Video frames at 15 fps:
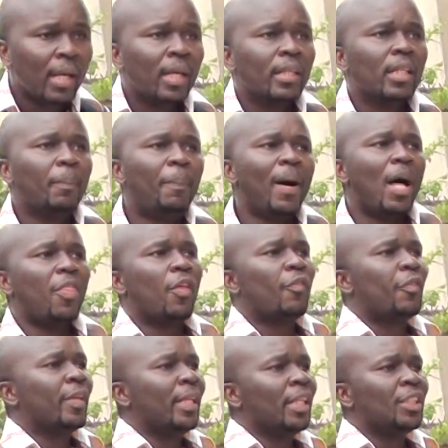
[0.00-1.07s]
The path
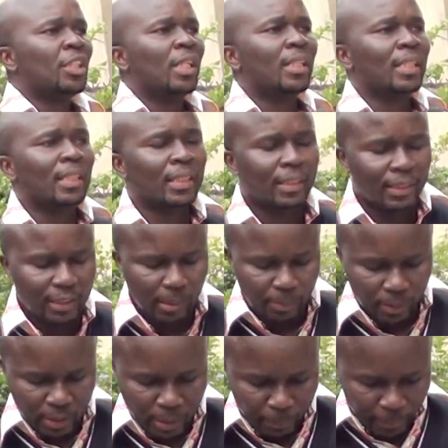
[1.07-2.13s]
of religion is
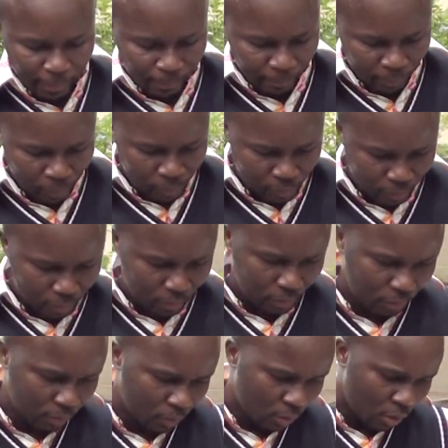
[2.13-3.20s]
steeped deep in blood.
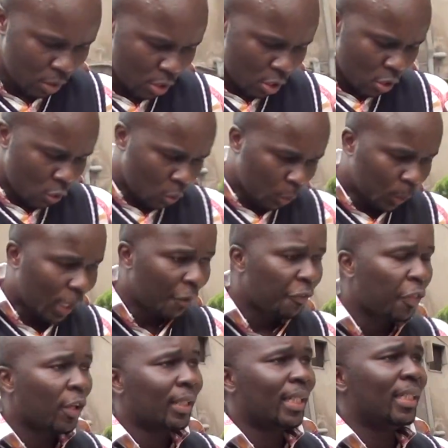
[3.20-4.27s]
Who would have
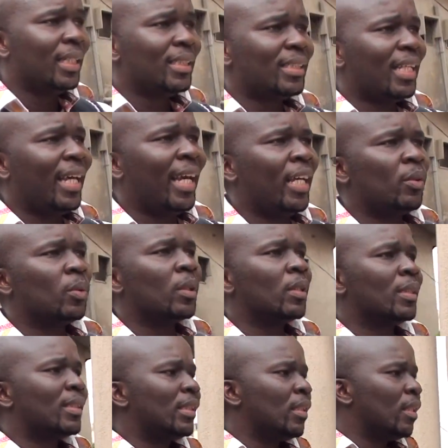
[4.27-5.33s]
thought in this age we will
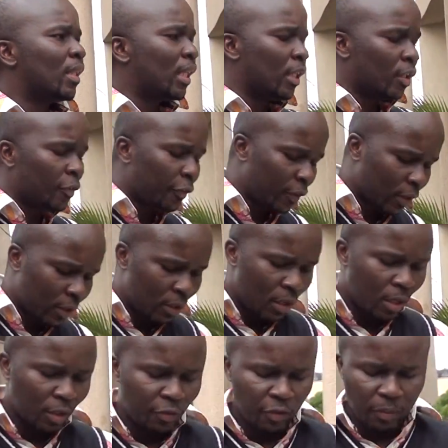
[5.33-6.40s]
still kill for
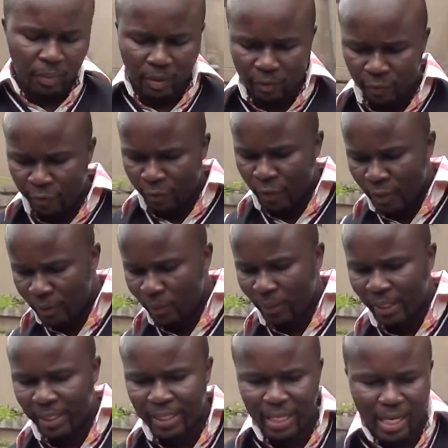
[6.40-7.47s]
God, from the Inferno
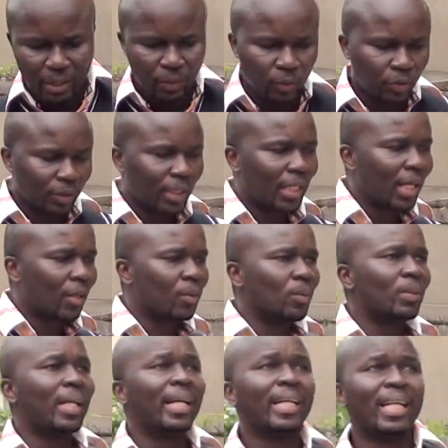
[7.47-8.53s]
in Kano to the
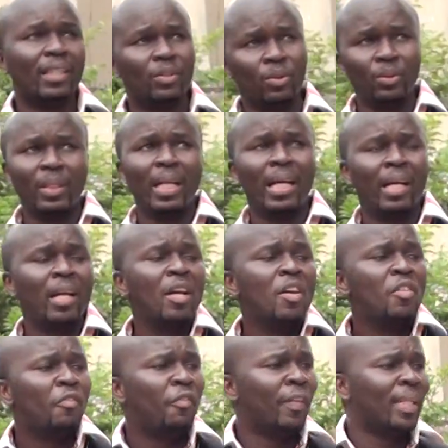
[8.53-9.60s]
Lacuna in Kaduna,
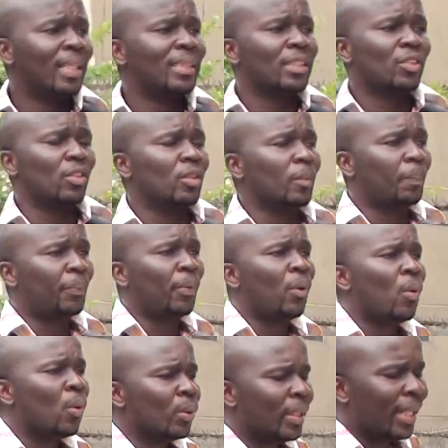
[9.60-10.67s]
fanatics on the
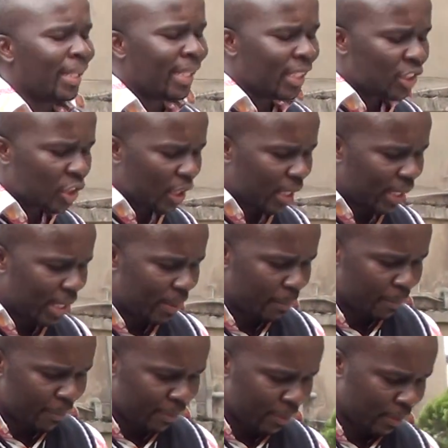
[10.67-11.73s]
pro, they lynch, kill
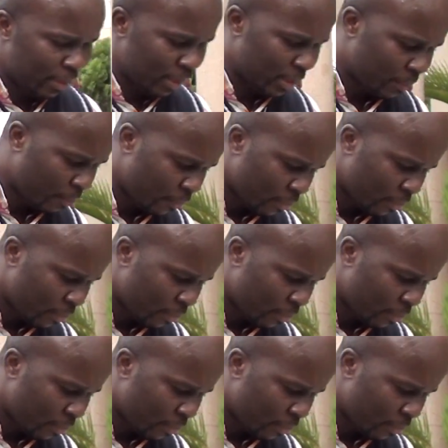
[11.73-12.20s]
and burn.